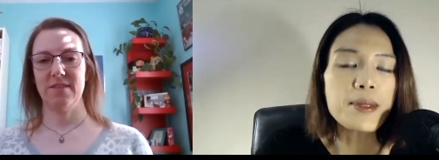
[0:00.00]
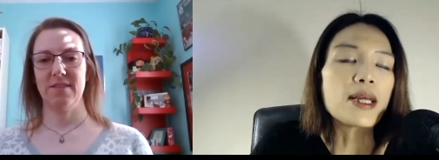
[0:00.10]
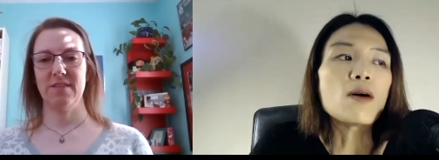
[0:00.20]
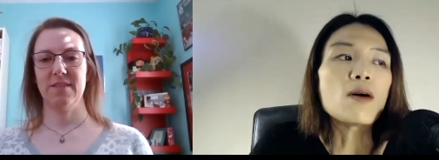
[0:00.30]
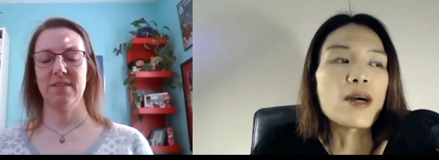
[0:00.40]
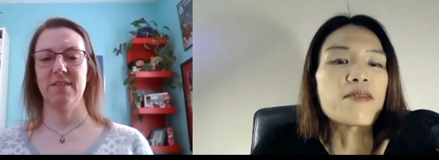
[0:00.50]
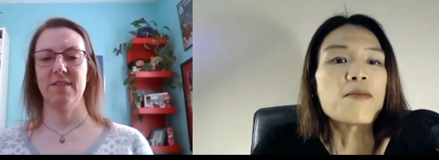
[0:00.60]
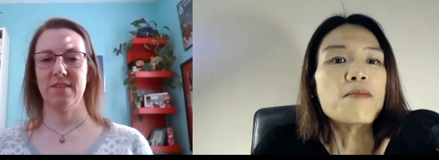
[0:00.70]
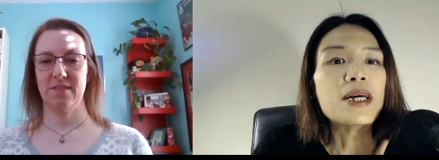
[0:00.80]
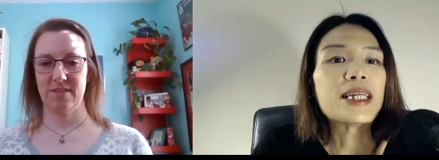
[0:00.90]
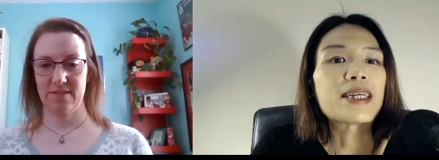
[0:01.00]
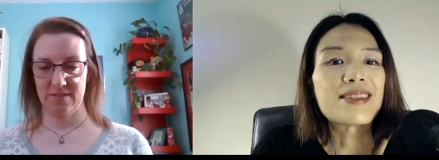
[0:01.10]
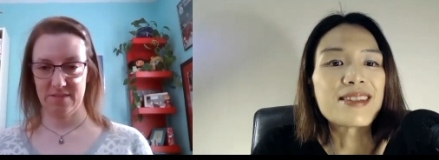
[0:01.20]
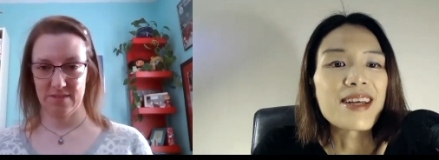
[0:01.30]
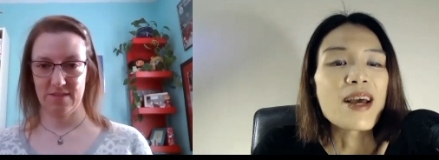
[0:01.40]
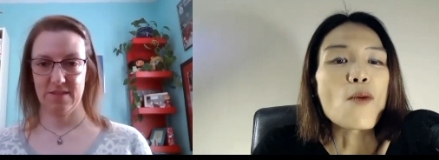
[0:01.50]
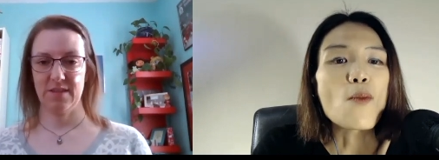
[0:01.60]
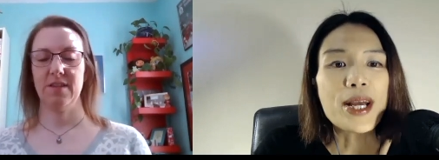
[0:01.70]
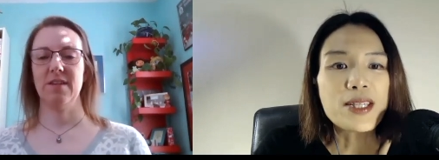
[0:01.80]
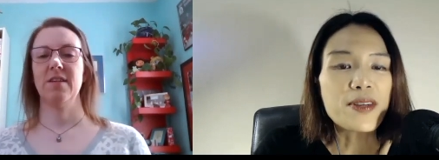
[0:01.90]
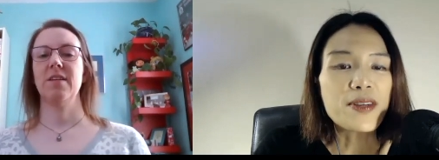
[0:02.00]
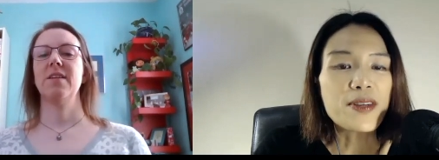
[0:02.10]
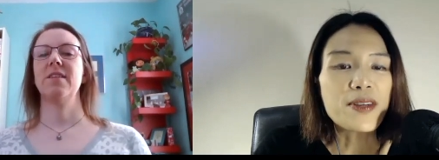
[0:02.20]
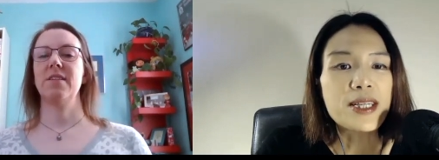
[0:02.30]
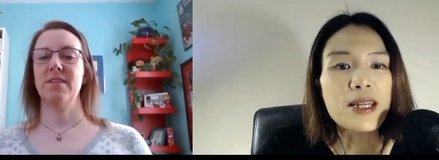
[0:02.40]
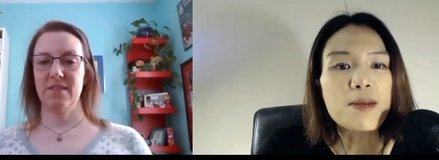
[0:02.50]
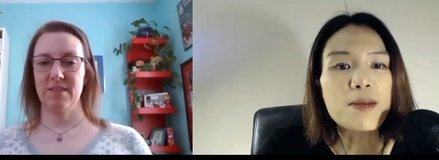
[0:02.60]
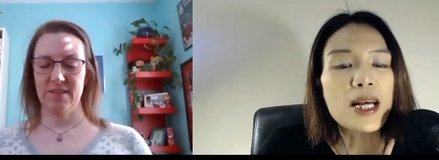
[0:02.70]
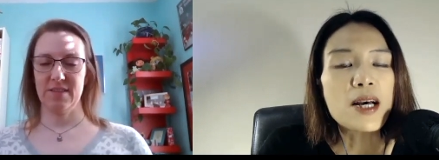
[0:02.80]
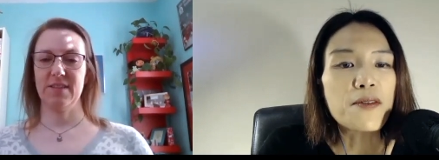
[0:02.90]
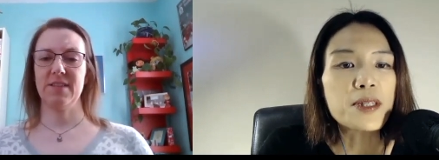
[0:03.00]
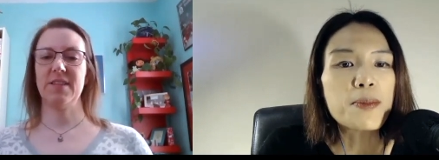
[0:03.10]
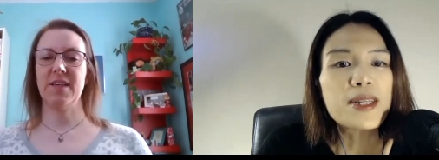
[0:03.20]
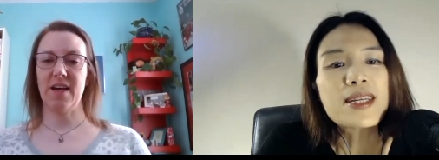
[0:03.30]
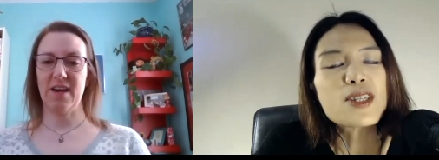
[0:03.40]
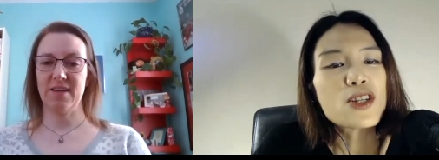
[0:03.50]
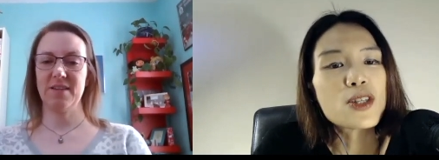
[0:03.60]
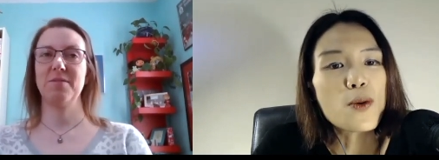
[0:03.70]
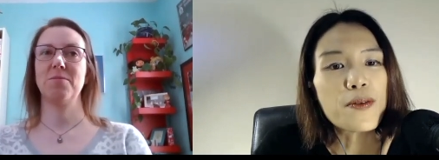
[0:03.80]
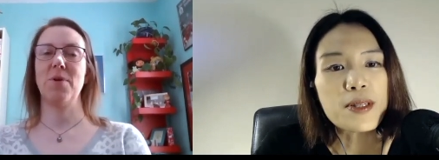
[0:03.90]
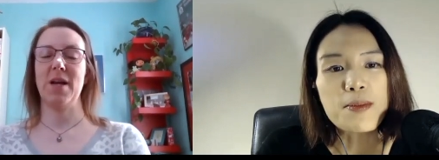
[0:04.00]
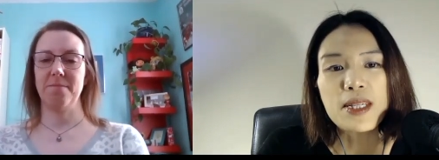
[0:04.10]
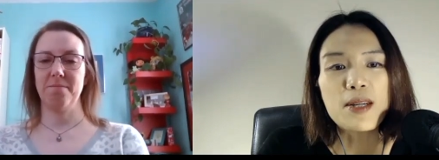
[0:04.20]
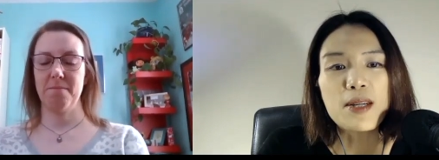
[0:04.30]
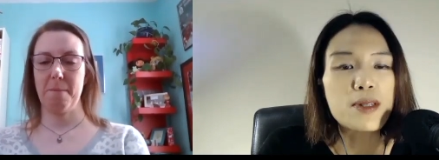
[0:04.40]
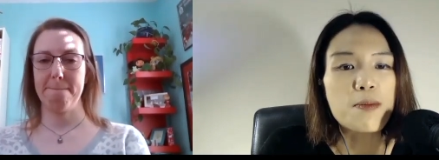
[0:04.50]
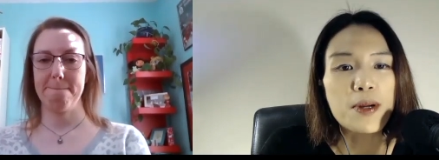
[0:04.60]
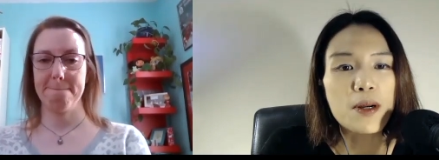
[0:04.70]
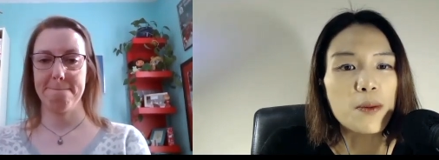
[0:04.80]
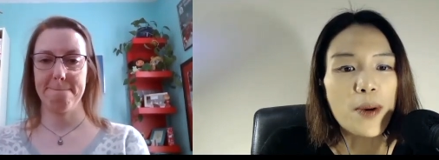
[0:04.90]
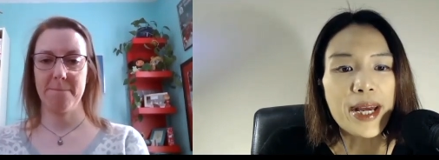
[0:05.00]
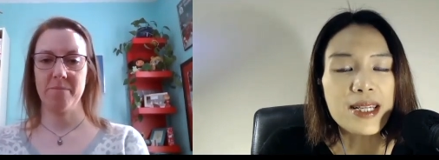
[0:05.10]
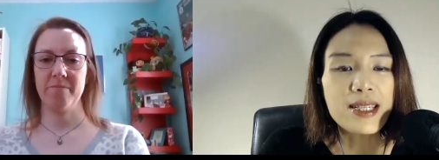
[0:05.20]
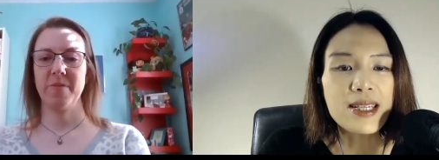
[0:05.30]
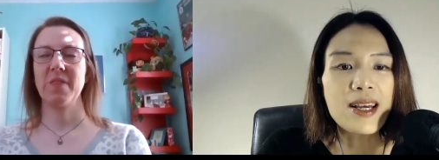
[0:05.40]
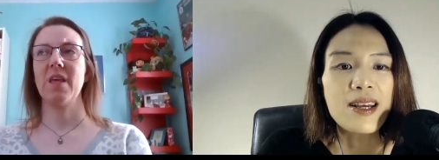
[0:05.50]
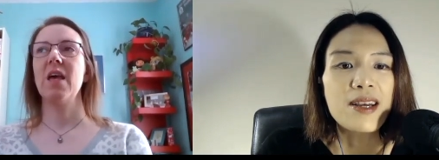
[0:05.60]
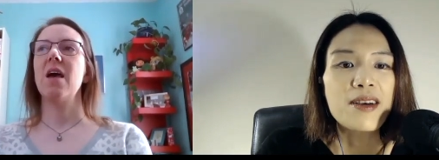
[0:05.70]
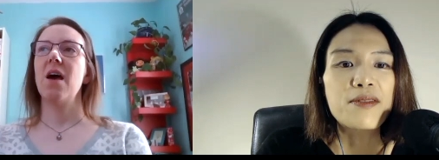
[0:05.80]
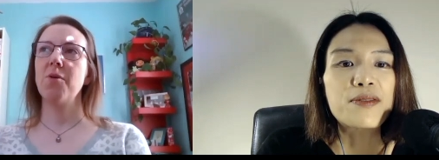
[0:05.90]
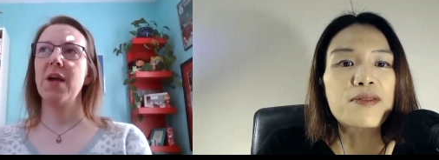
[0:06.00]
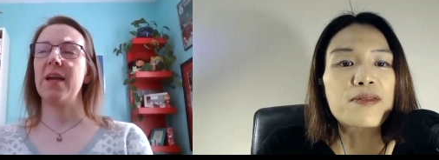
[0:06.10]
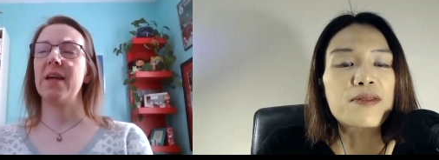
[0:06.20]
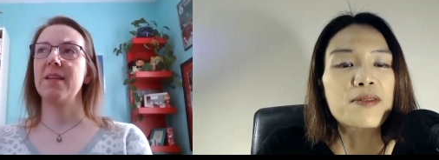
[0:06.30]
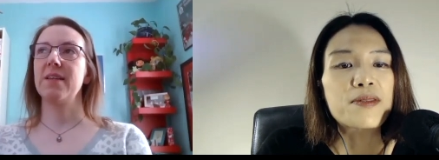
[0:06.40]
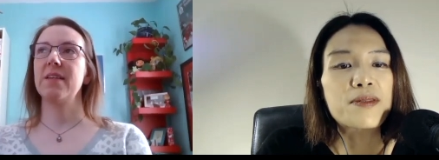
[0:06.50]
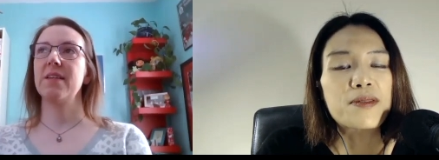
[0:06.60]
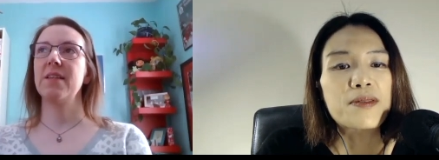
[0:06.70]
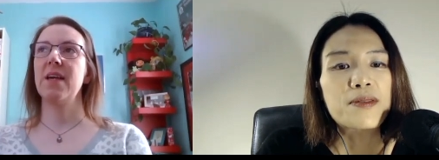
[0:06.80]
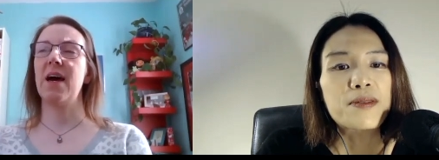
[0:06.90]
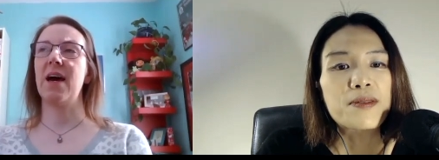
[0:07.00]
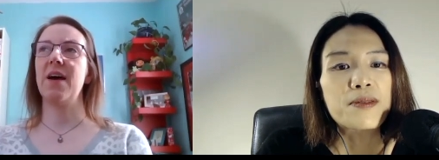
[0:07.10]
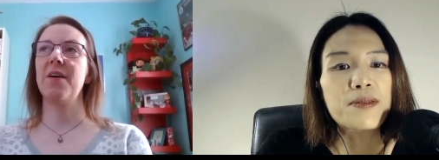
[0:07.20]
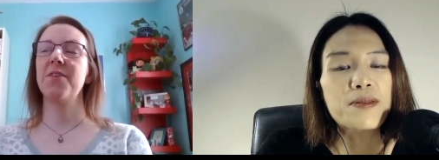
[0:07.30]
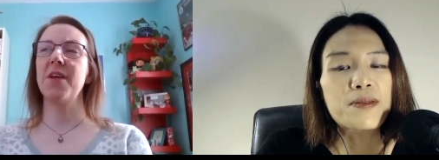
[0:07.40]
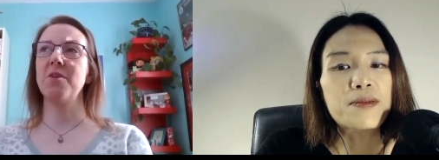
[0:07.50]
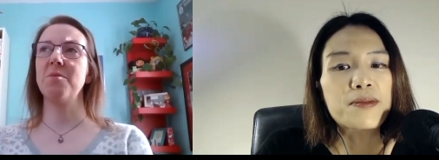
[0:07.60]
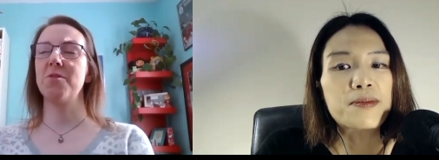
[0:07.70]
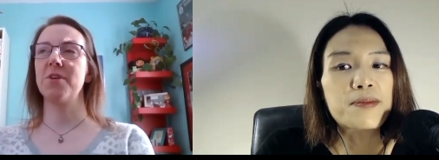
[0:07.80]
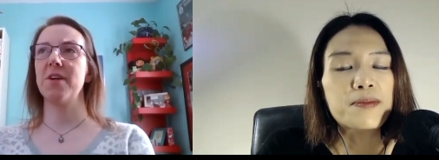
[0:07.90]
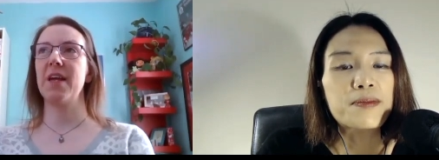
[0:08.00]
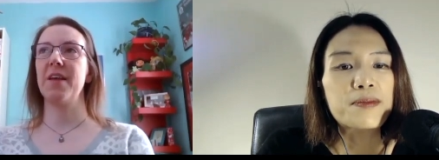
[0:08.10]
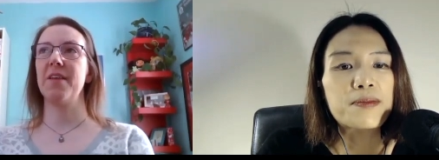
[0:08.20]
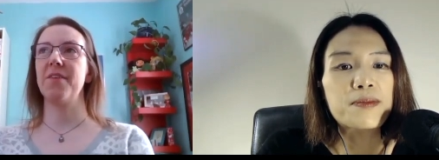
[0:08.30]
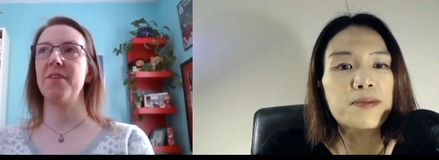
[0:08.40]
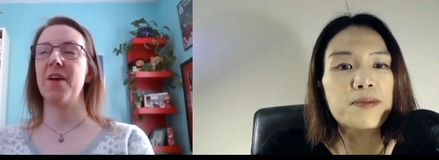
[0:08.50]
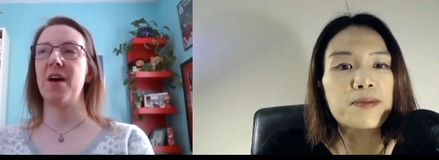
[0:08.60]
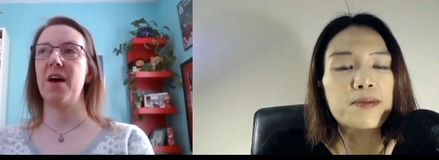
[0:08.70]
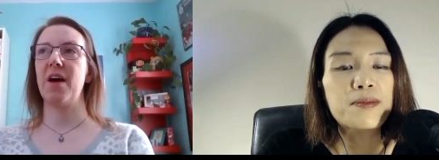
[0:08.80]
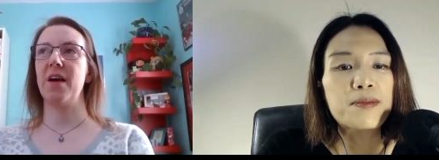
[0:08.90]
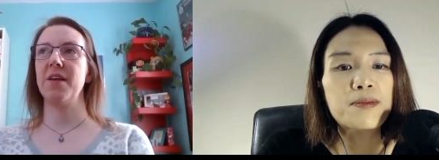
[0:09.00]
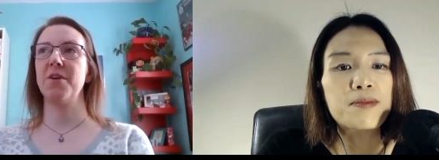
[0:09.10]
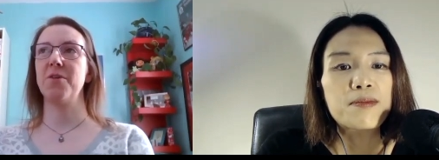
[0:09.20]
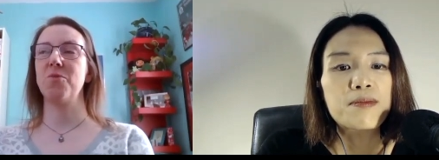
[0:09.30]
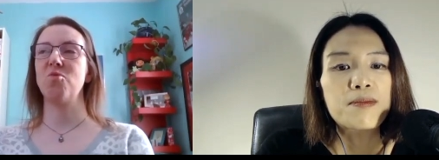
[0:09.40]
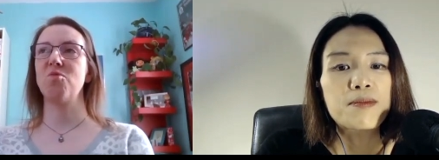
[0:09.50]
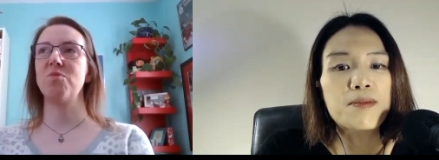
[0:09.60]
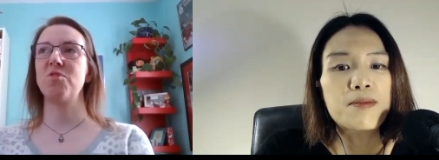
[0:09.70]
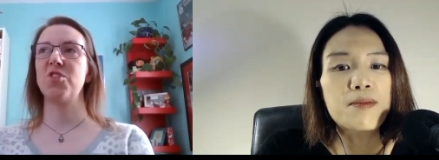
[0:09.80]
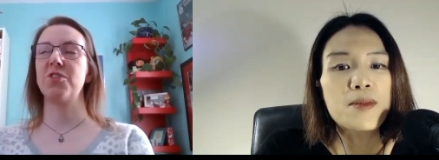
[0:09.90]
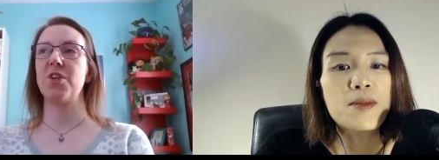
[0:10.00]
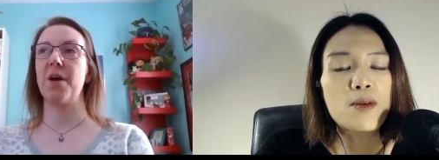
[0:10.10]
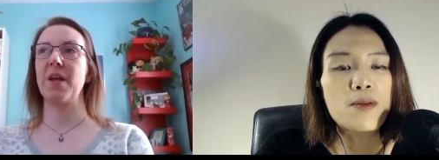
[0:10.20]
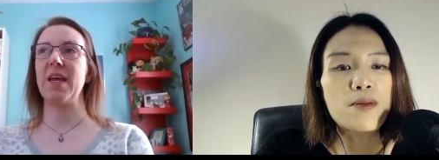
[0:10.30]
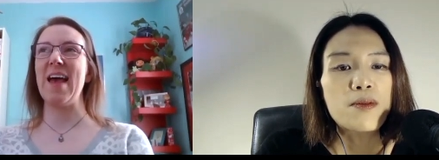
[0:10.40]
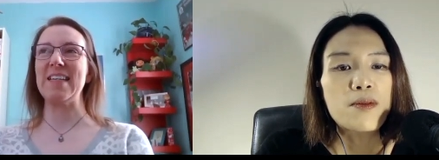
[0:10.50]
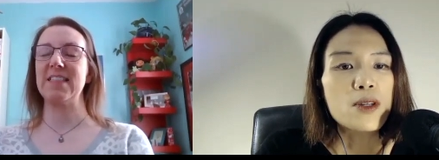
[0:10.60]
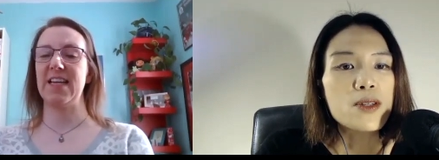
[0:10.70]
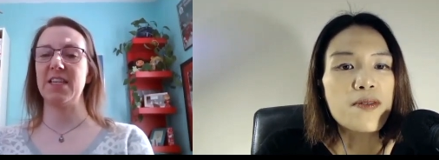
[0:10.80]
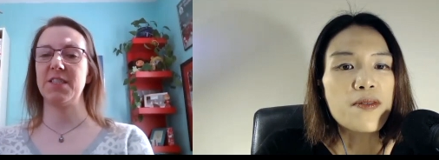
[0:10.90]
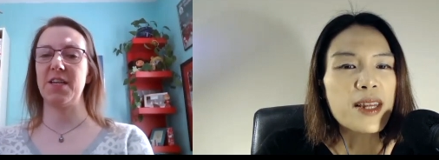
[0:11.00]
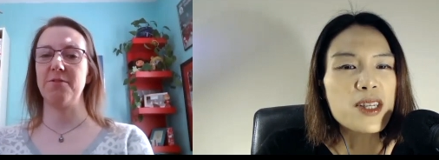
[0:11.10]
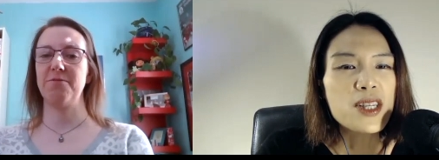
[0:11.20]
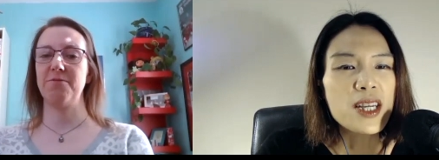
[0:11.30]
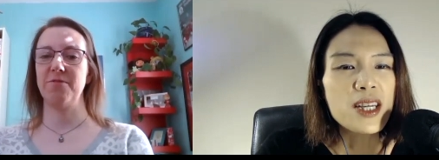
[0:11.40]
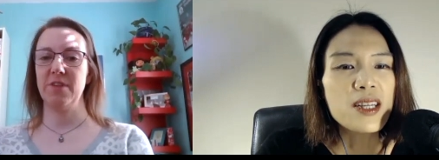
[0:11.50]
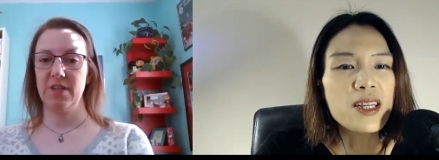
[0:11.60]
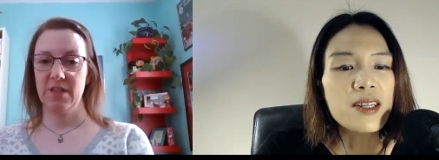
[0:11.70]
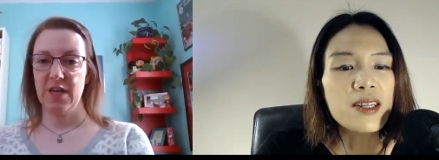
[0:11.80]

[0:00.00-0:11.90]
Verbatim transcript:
Speaker 1: they all have a million ways of expressing themselves, but let's just go with some stereotypical ways.
Speaker 2: Okay. Yeah. A psychomotor is, uh, you know, just a
Speaker 1: lots of energy of